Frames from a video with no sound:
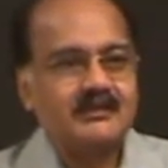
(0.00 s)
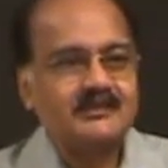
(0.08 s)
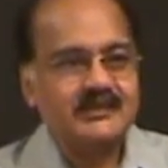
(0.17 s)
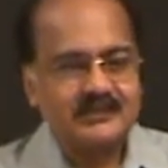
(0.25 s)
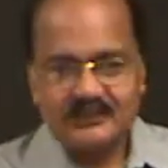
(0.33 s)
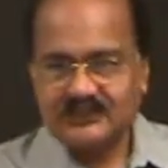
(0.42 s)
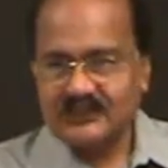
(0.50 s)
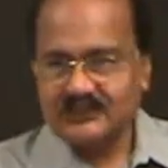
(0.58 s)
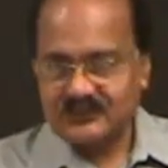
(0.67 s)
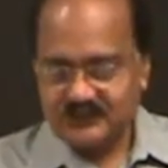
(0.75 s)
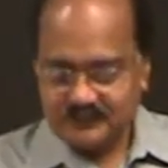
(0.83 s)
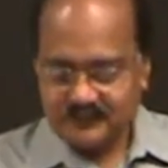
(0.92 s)
data
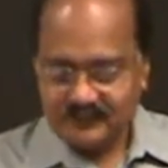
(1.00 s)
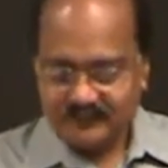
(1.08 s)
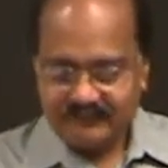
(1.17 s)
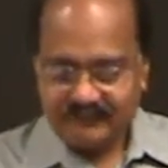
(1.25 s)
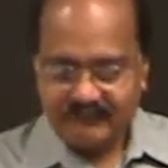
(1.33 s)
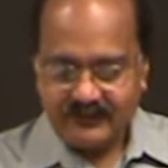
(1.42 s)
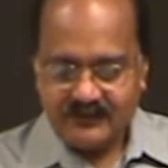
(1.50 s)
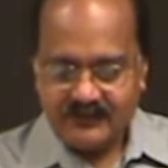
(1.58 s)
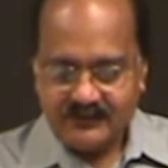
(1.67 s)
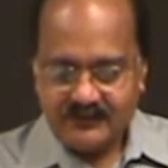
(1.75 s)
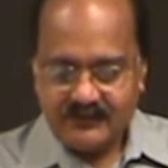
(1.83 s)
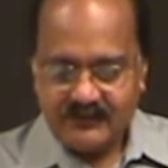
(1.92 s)
sets,
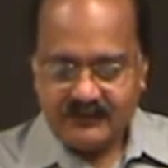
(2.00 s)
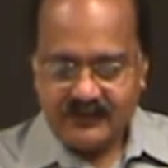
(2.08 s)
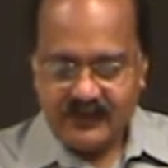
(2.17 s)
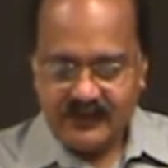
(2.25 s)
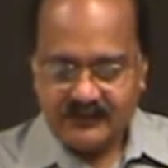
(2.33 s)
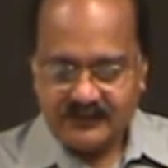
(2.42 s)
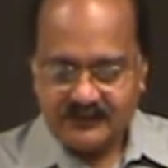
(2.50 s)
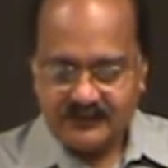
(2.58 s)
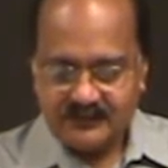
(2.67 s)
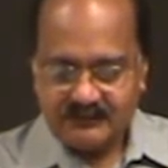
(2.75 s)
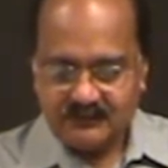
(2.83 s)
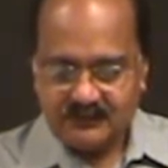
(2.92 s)
and
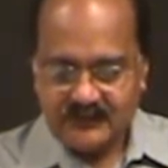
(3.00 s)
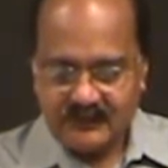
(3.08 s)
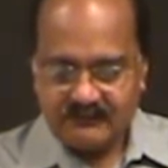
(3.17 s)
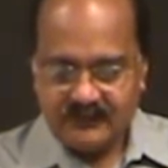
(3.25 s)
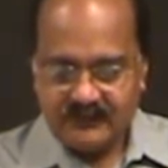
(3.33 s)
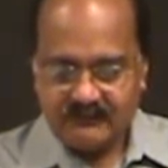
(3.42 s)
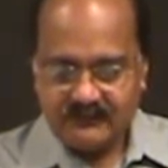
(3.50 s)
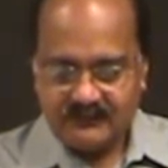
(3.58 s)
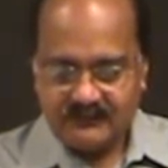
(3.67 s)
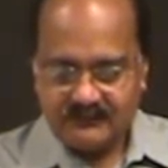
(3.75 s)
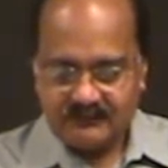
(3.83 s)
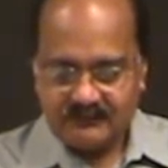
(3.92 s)
then we
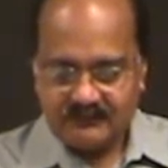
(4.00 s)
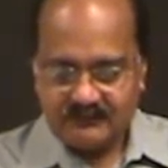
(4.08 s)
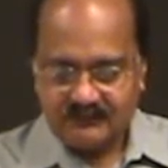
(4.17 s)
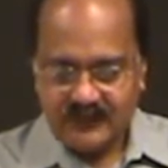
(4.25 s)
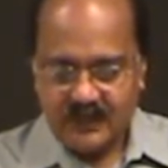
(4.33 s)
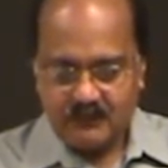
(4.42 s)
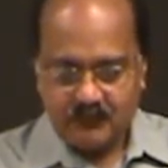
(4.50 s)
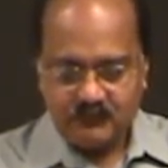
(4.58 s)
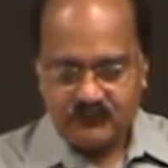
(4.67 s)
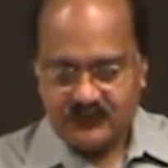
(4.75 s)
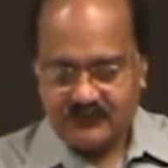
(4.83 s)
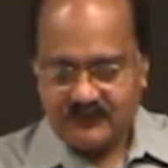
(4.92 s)
came
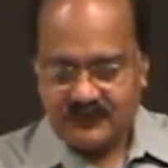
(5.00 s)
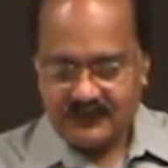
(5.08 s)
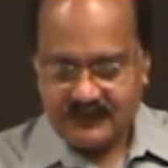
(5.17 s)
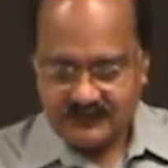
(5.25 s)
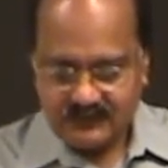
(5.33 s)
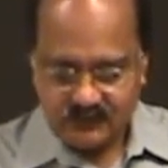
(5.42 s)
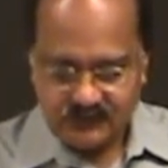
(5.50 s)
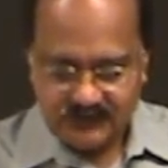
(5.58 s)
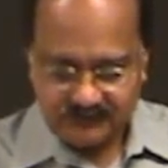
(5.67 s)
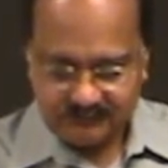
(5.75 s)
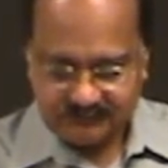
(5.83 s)
up with our conclusion.